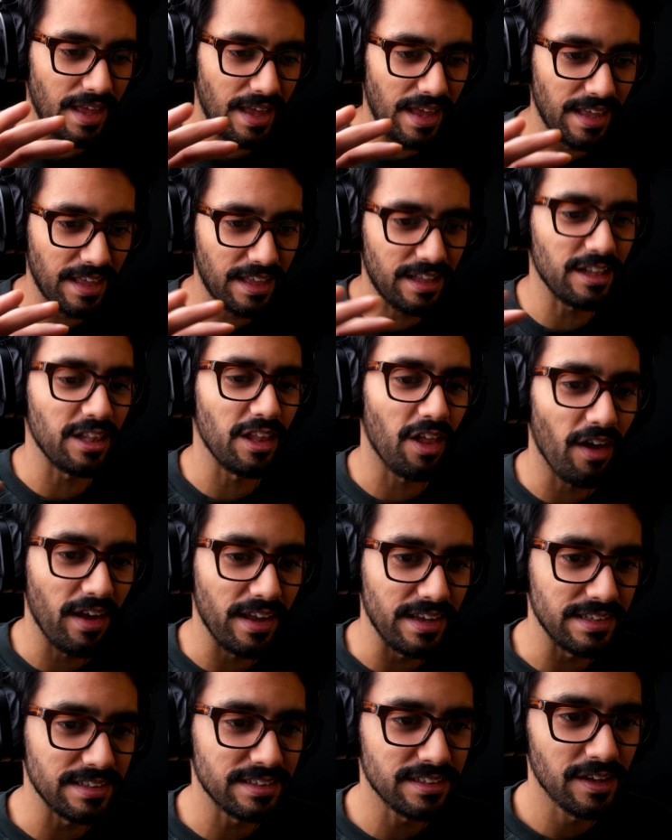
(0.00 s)

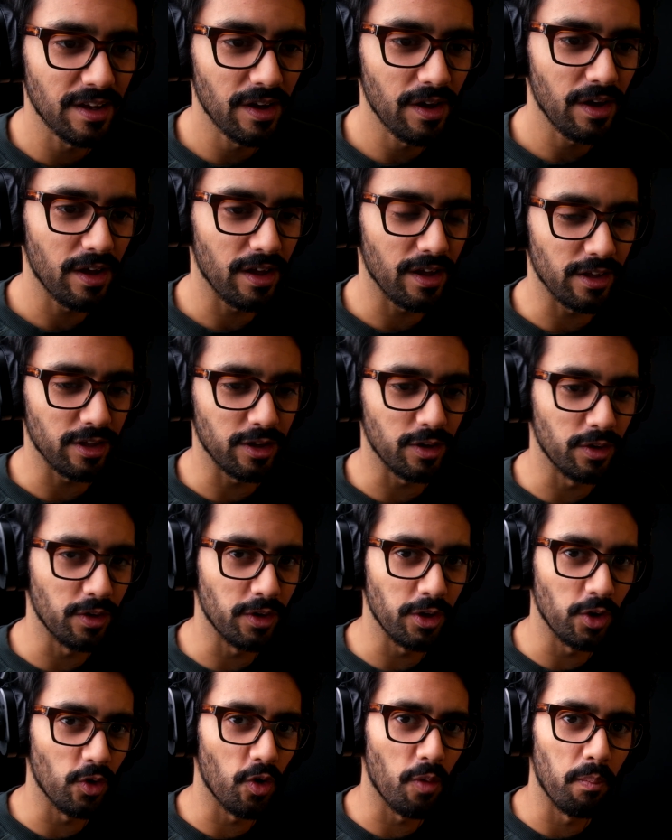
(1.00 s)
inclined,
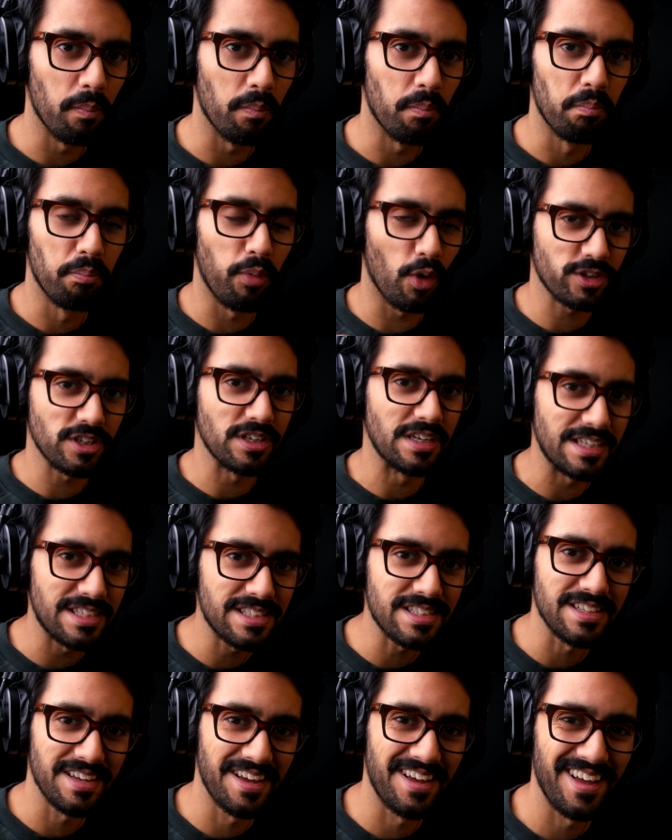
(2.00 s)
you're a
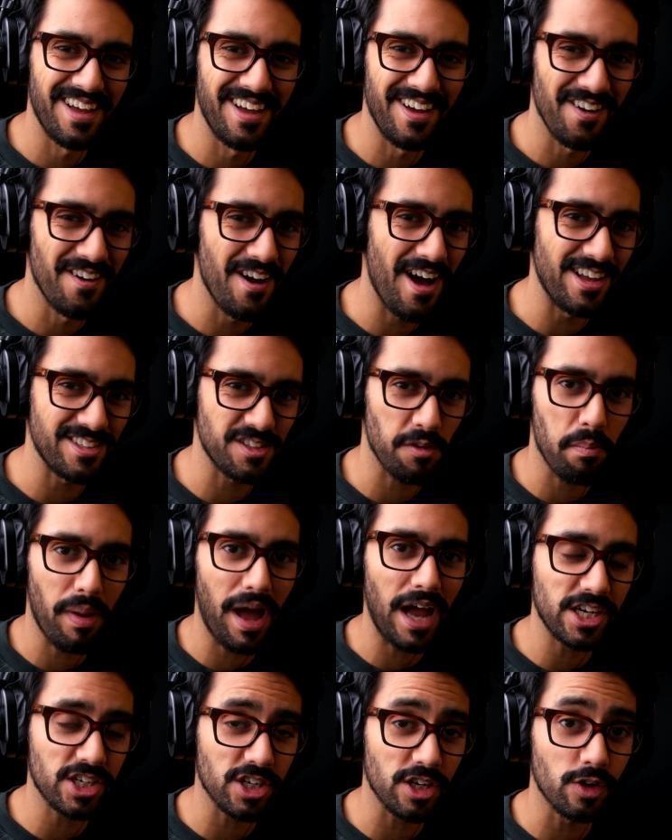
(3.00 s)
botanist, has a
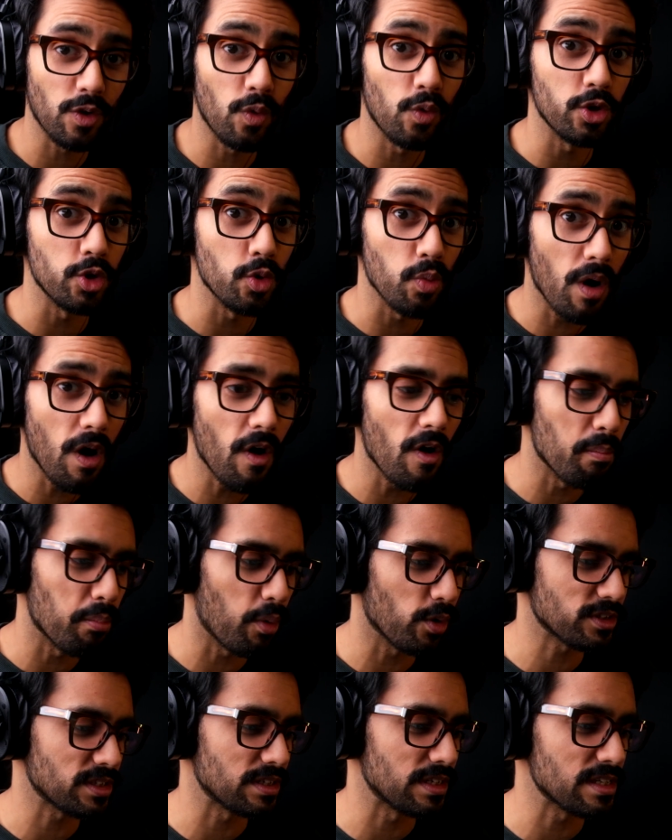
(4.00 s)
passion, or you are a
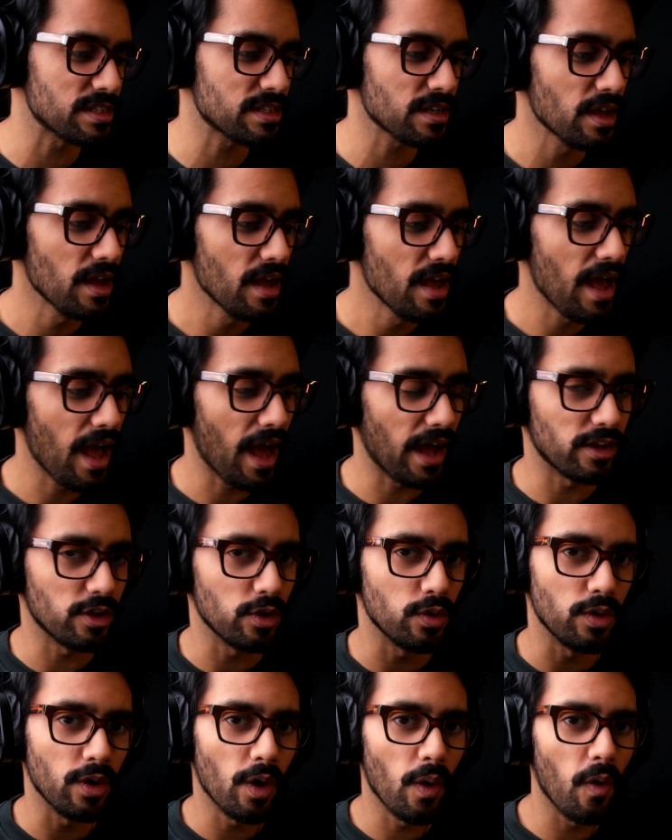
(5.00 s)
botanist and
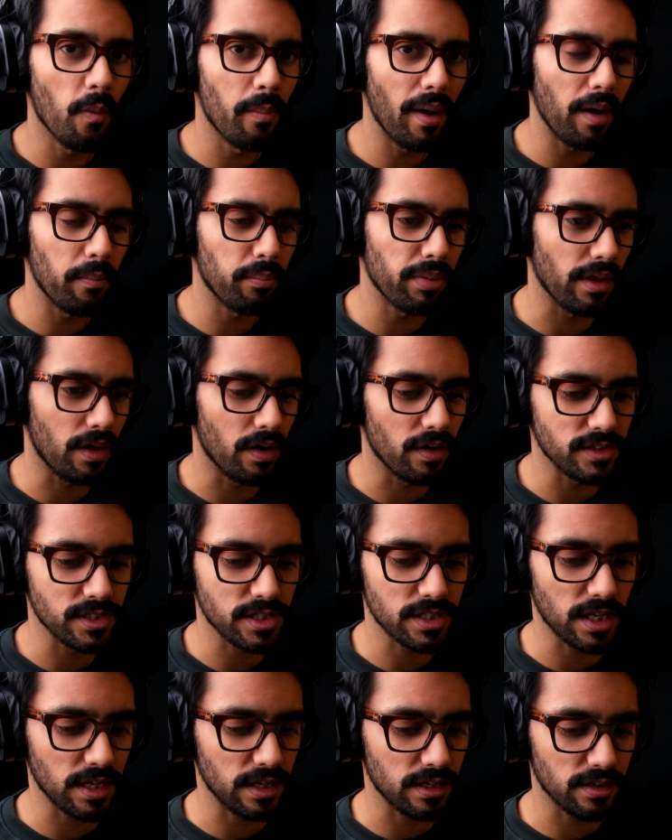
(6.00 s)
you know about
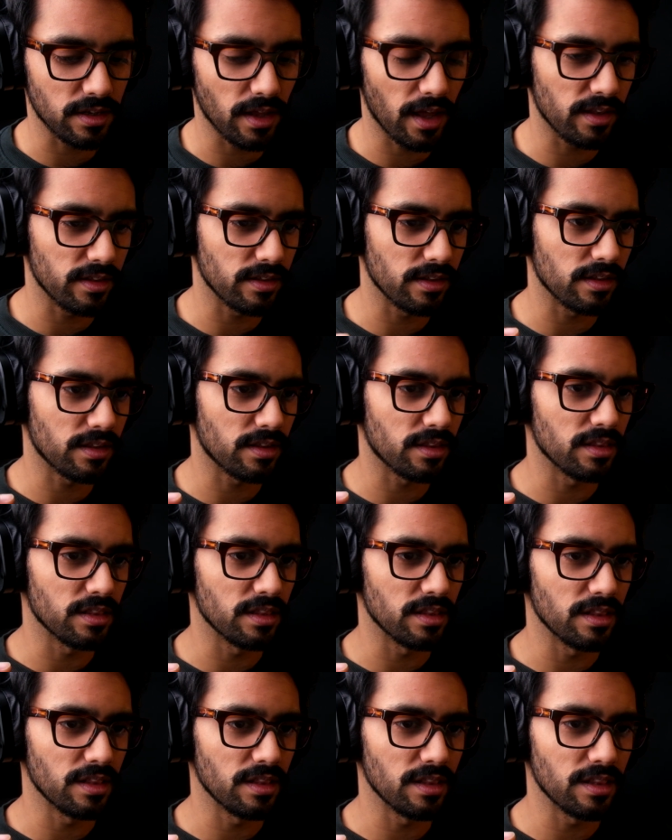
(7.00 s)
plants and
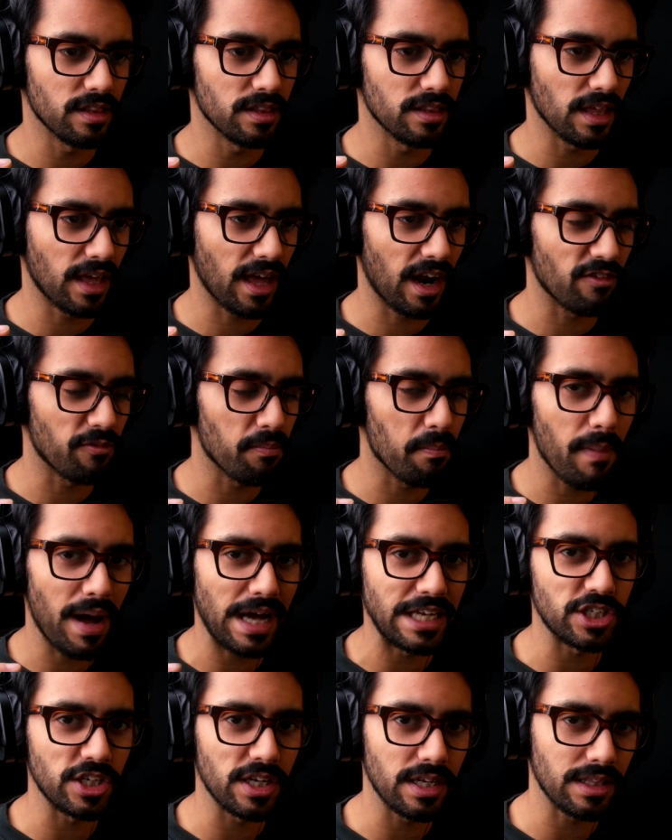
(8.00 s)
the kind of
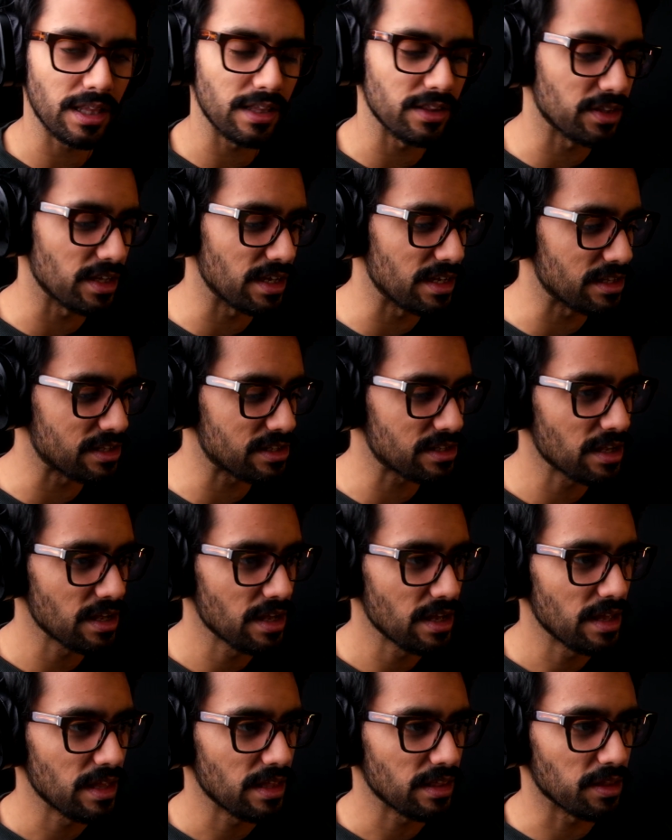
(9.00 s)
magic that
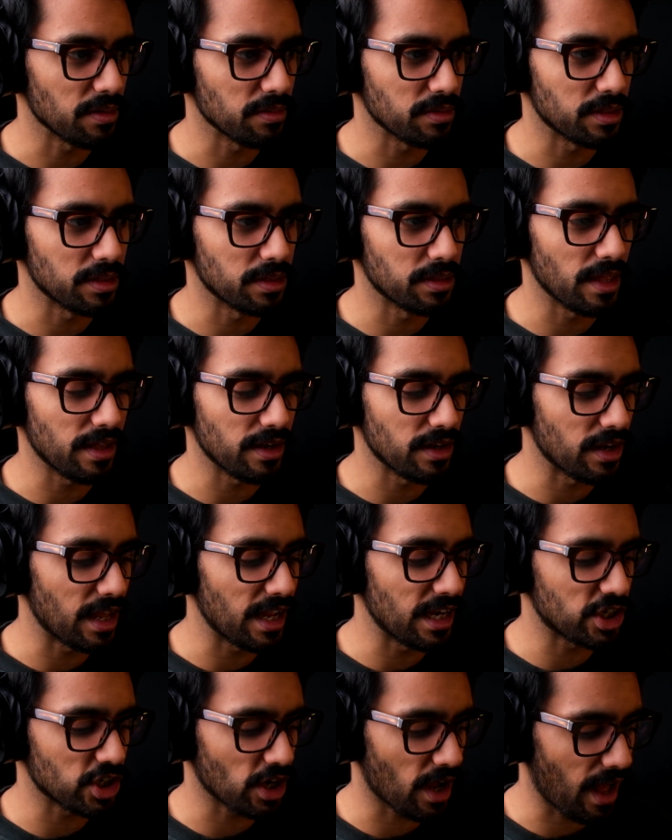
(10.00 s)
that
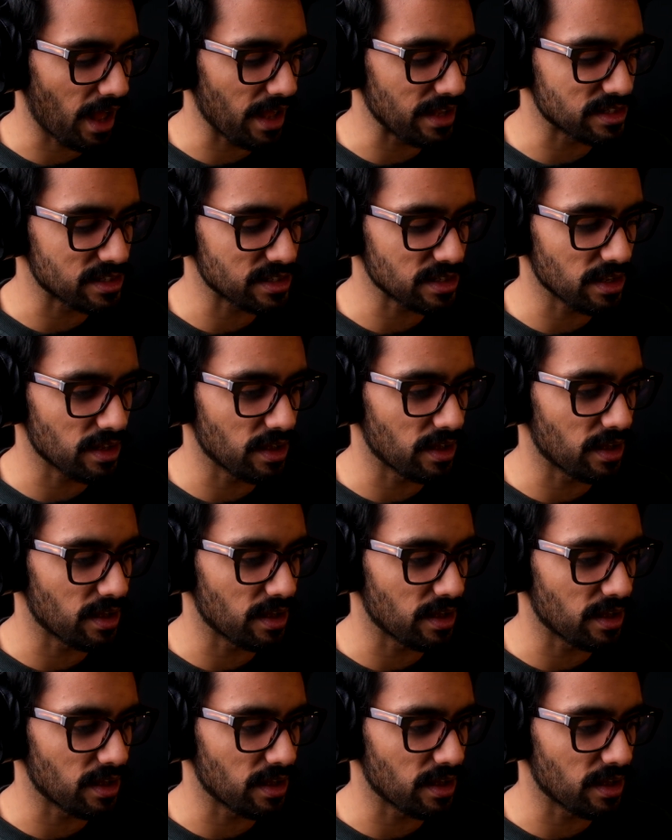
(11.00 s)
nature has